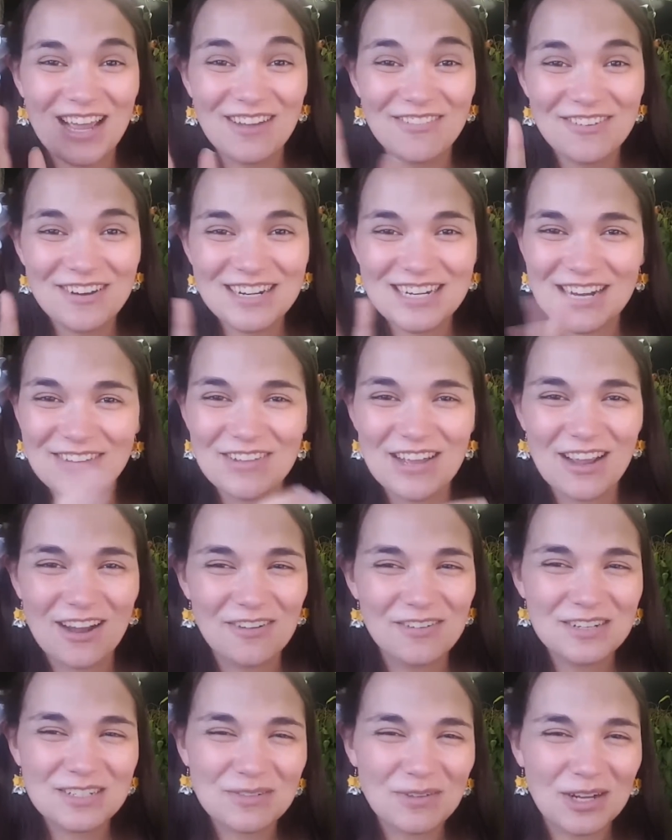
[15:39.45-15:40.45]
Every time I
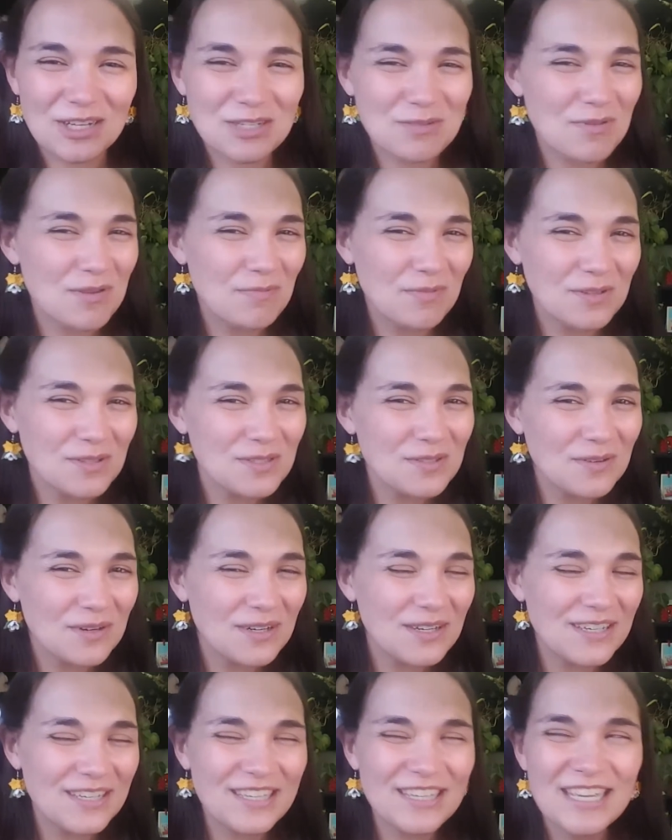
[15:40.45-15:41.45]
always watch people
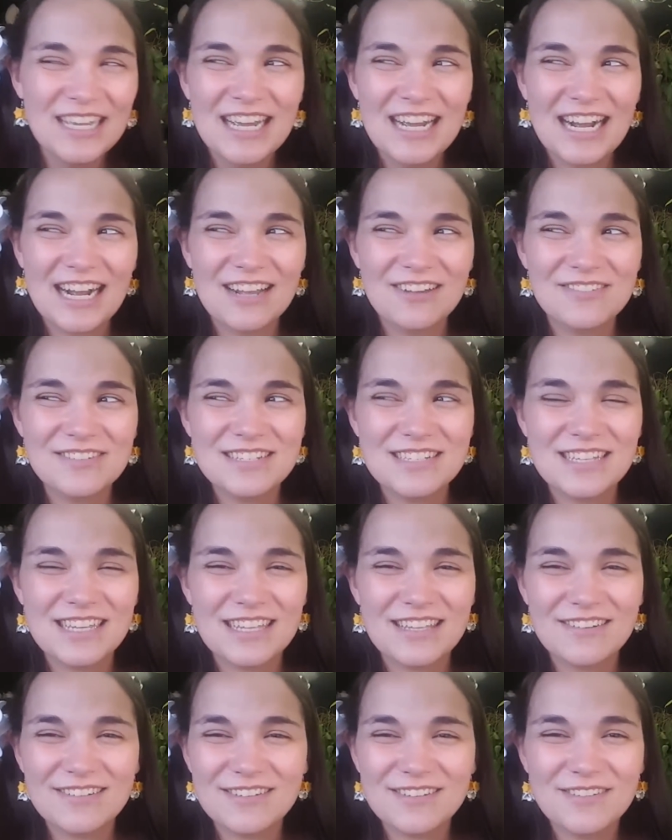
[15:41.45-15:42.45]
snorkel, I always
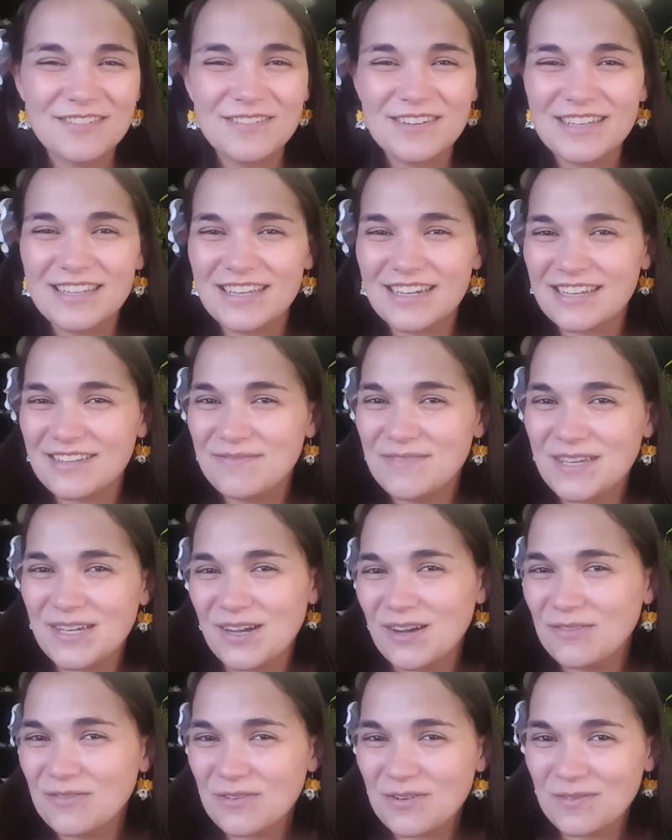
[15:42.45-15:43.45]
thought there's no way that can be
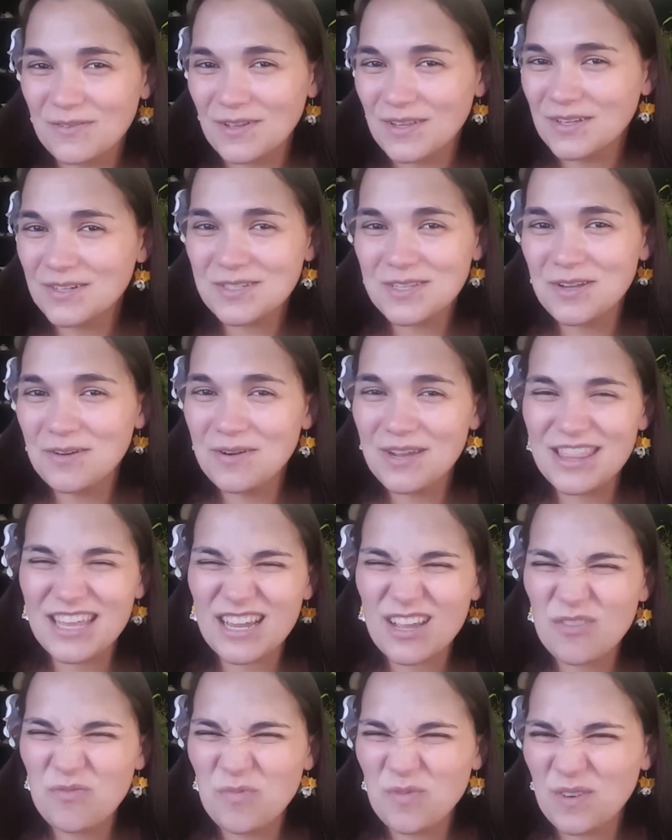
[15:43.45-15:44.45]
comfortable. There's no way
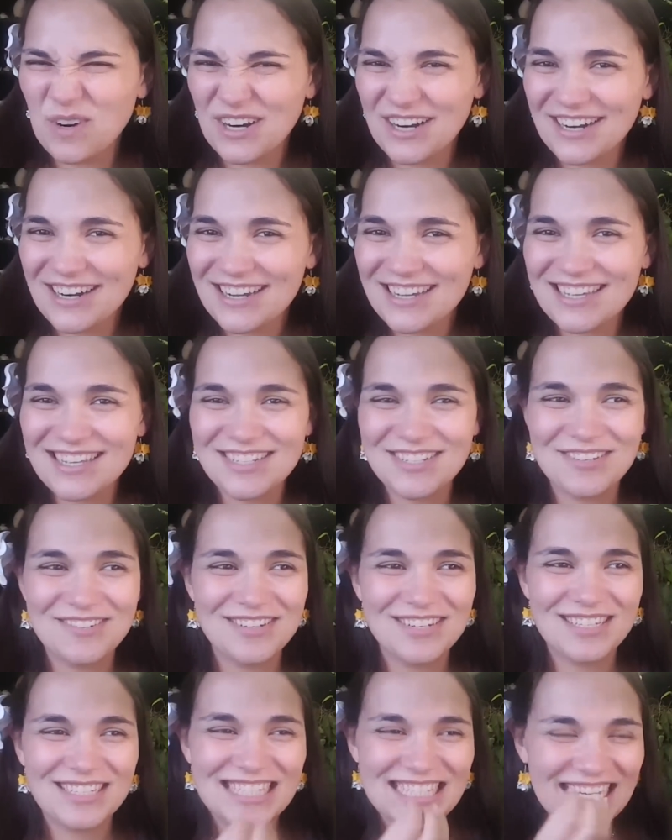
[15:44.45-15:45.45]
that can work, because you
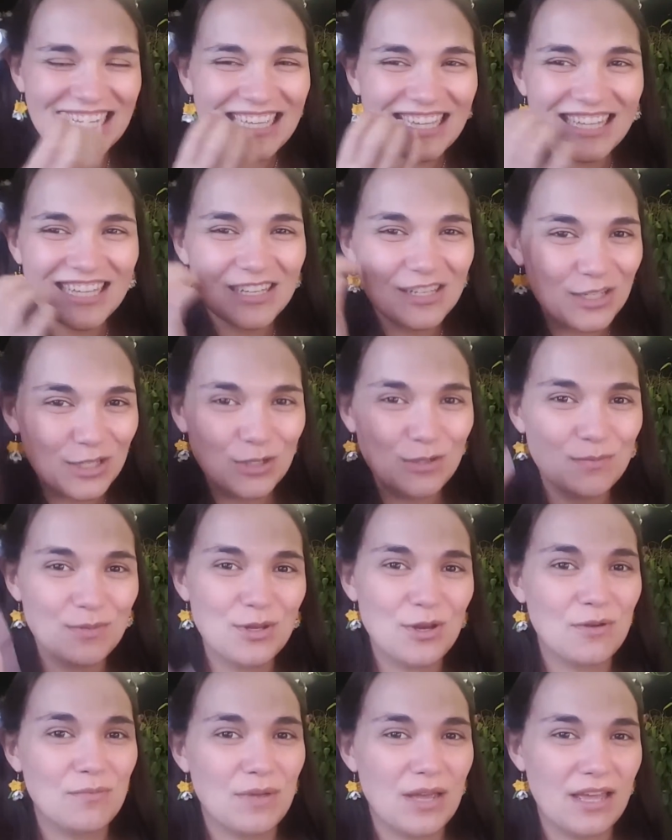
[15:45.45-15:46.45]
just stick a little tube
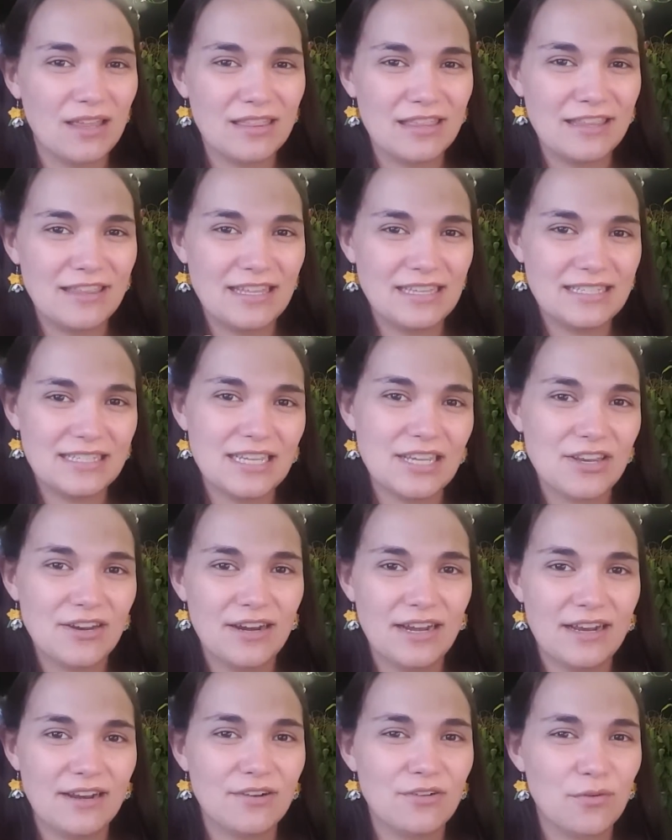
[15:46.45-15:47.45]
in your mouth and then stick
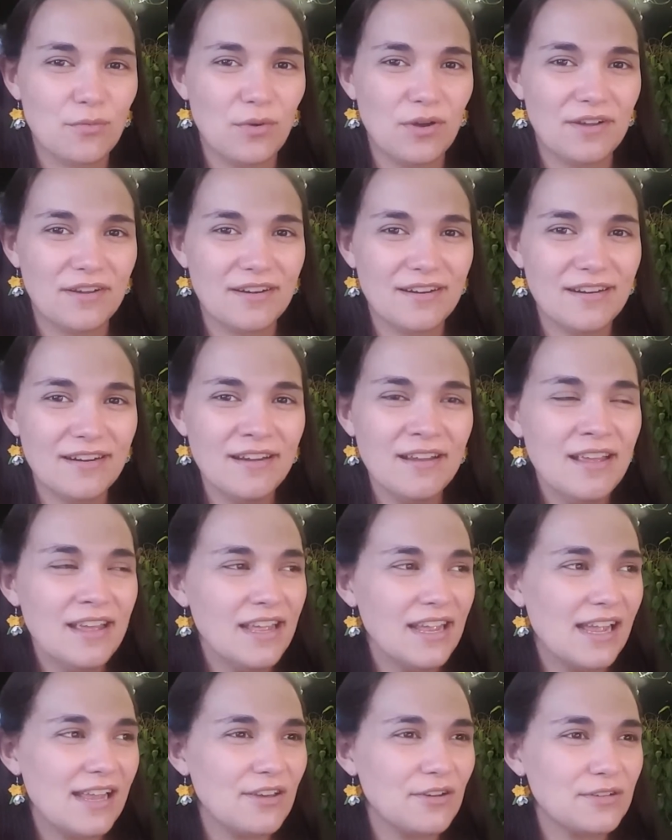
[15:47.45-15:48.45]
your head underwater
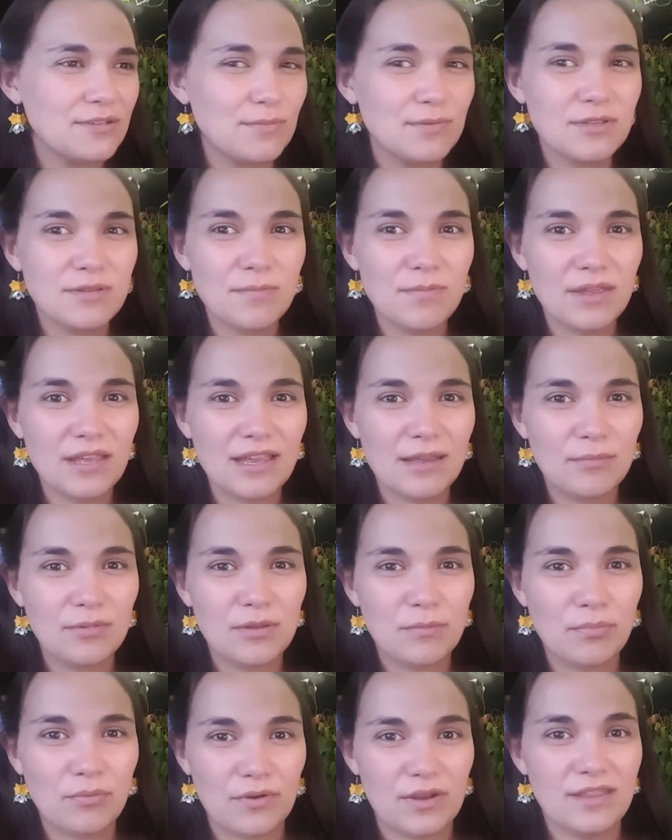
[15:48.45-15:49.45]
and you're supposed to be able
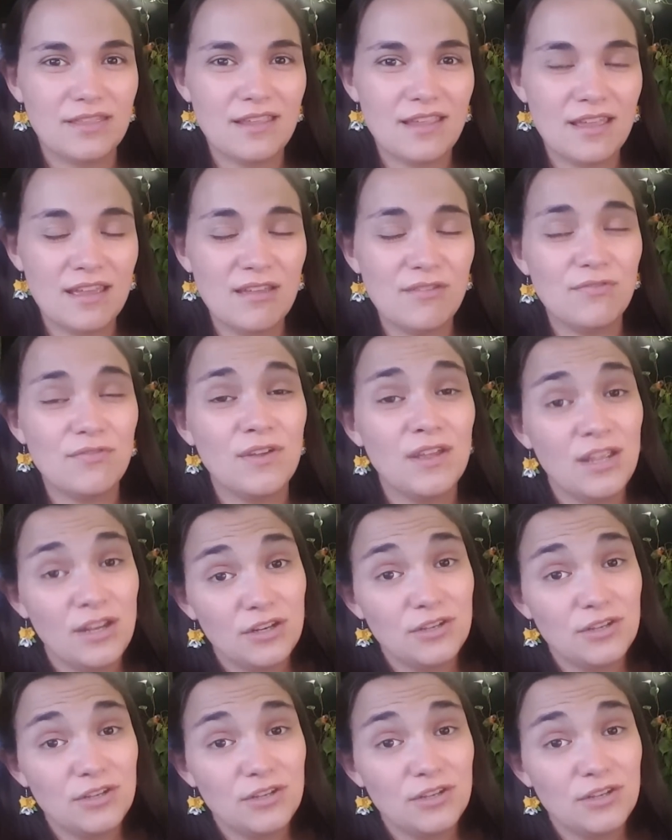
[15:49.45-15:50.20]
to breathe enough.